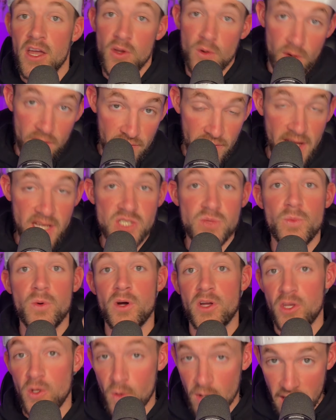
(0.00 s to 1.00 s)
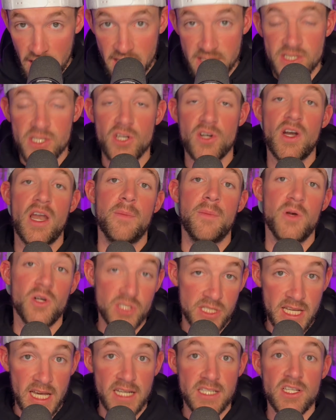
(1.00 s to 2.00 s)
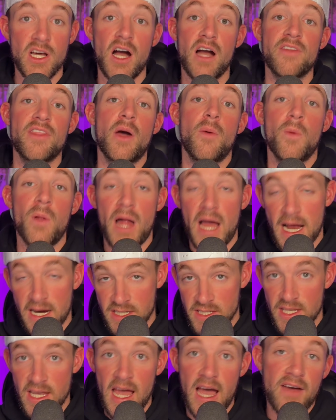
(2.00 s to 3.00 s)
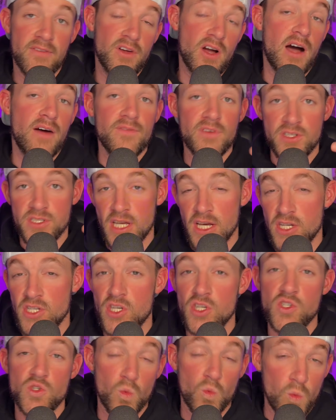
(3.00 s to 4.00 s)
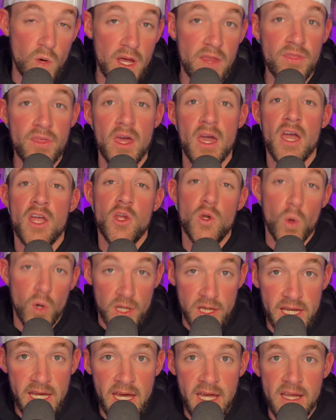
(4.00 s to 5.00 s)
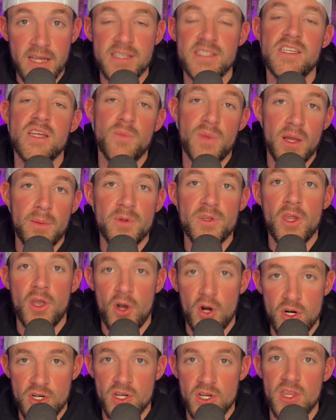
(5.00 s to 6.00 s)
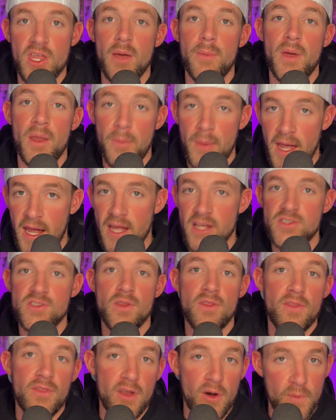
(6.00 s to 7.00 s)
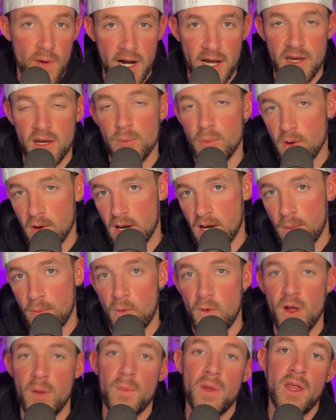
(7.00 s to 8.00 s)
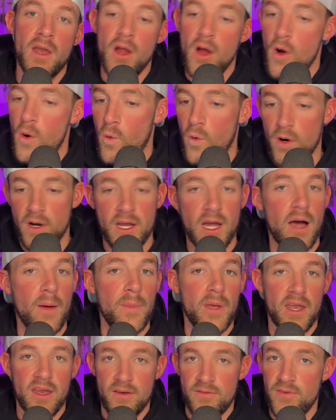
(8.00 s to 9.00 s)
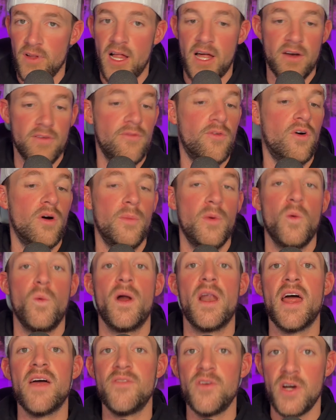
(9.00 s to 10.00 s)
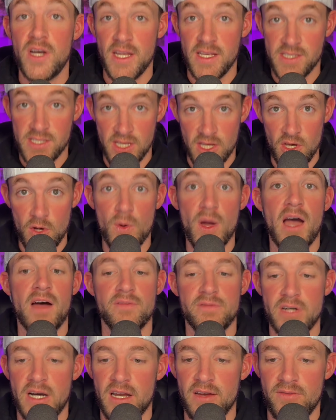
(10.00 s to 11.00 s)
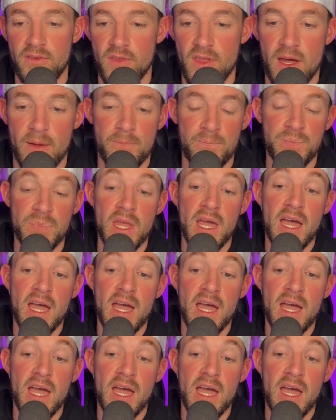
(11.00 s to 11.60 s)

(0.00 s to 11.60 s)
your Facebook, your Instagram, your TikTok that will actually have conversations with your leads to be able to nurture them and make it so that they're ready to book an appointment or come in and fill out a form or whatever it is that you have ready for them.